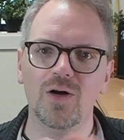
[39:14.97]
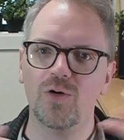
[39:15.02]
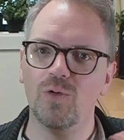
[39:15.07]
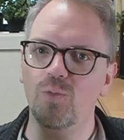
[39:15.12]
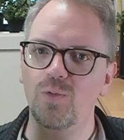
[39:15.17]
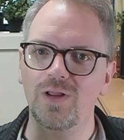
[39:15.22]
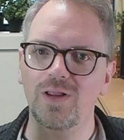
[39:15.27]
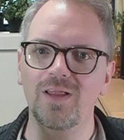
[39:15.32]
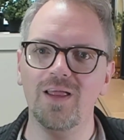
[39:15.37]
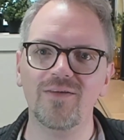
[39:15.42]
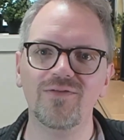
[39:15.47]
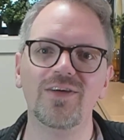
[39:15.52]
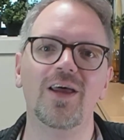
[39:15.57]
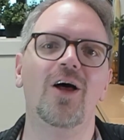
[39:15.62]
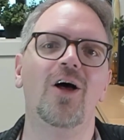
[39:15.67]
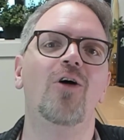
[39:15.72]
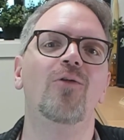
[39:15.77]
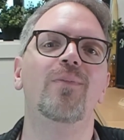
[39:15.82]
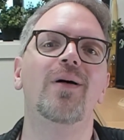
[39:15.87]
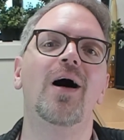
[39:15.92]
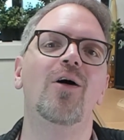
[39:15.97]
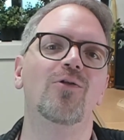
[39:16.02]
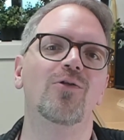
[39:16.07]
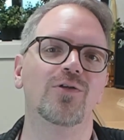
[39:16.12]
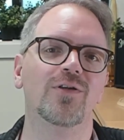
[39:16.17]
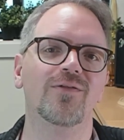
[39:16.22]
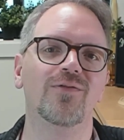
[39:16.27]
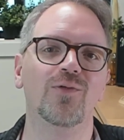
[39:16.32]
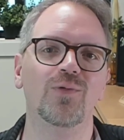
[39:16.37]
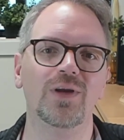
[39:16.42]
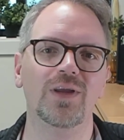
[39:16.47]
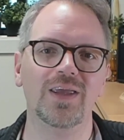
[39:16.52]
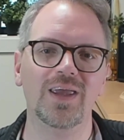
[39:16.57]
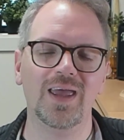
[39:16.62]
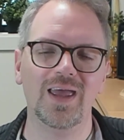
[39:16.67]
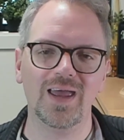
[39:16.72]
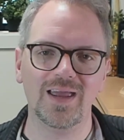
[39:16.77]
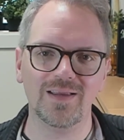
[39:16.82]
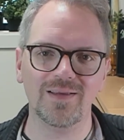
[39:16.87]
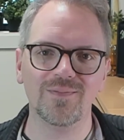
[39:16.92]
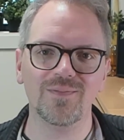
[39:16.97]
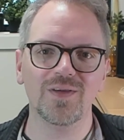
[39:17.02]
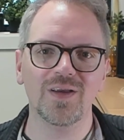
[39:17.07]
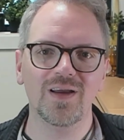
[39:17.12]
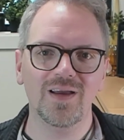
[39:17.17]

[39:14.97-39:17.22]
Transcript: We love to help out wherever we can.